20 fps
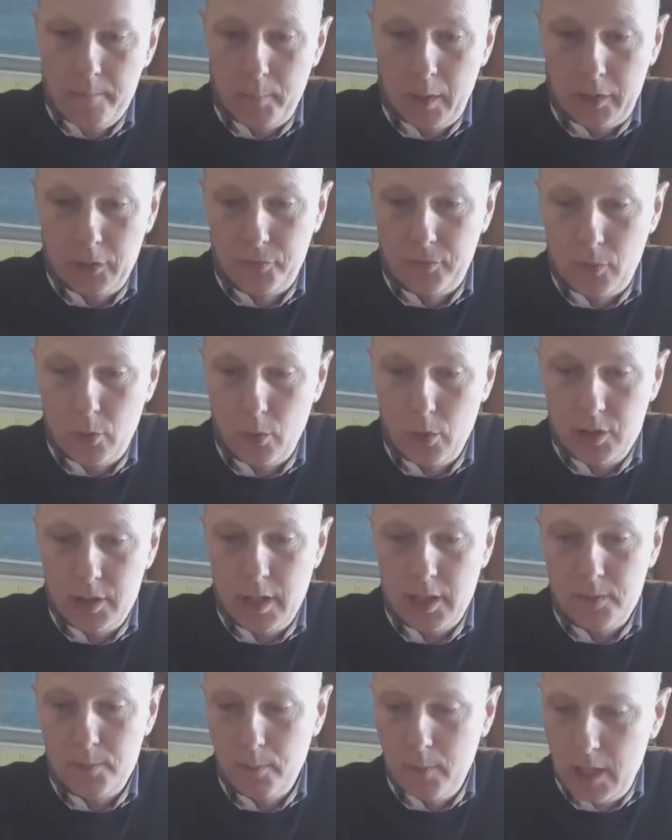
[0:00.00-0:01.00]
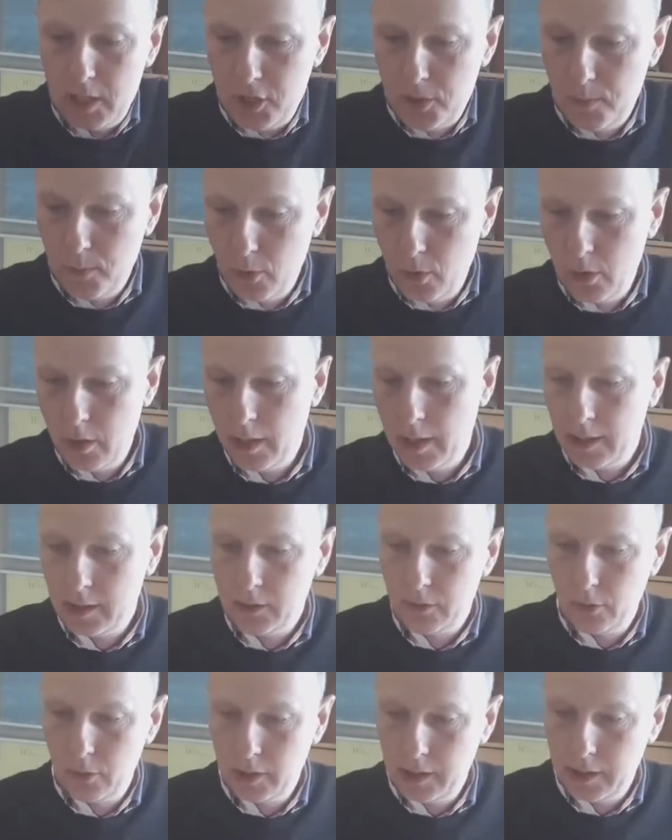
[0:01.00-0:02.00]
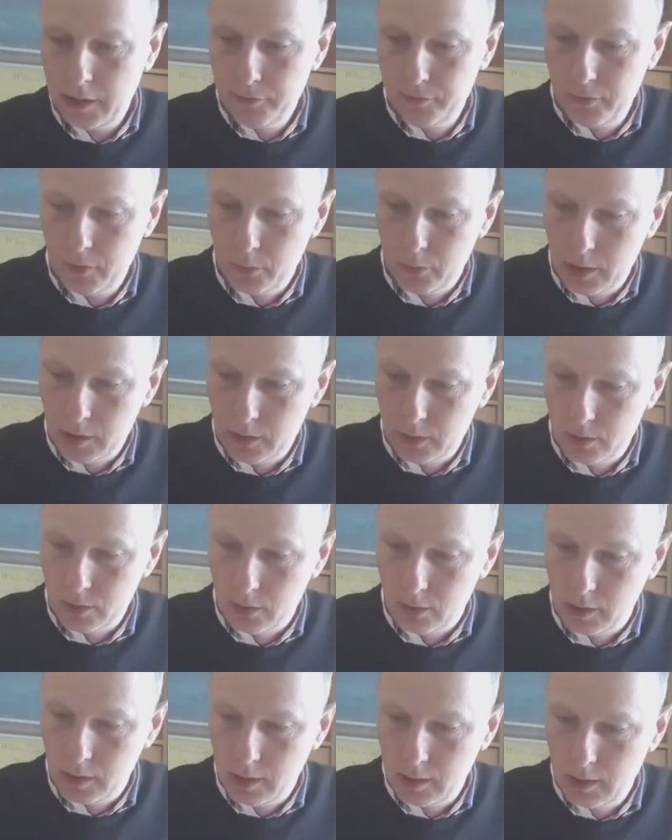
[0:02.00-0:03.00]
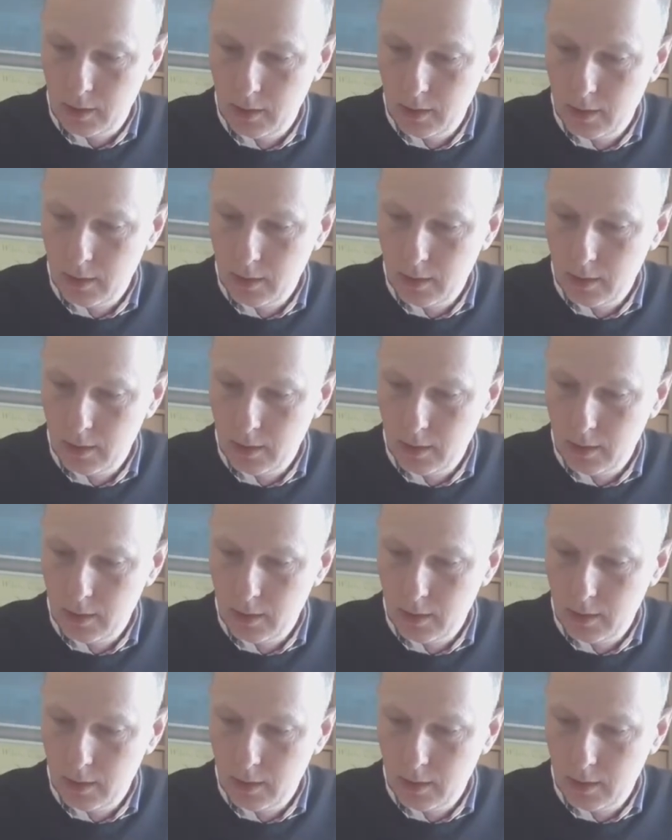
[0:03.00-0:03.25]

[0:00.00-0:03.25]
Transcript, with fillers: But of course, there's much more electronic influences on it.